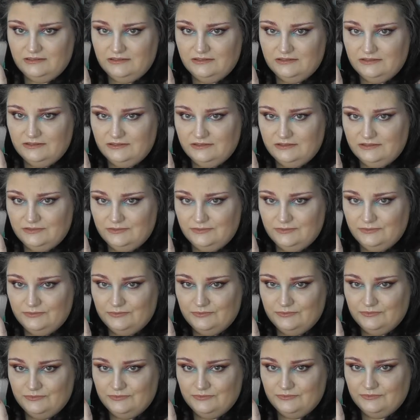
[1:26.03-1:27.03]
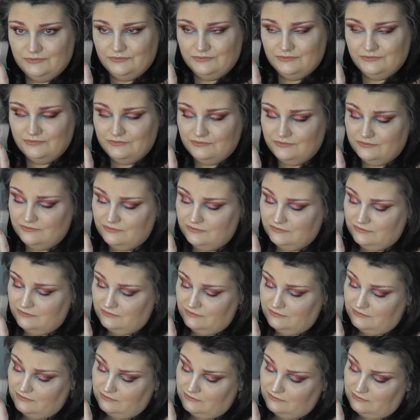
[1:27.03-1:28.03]

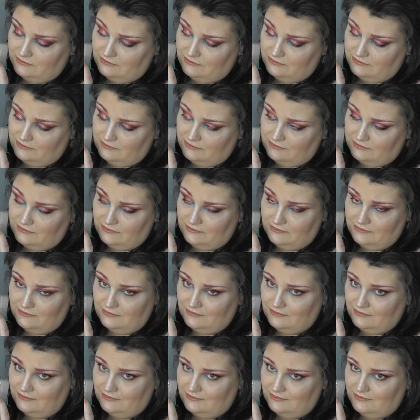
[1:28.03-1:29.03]
No one is speaking in this clip.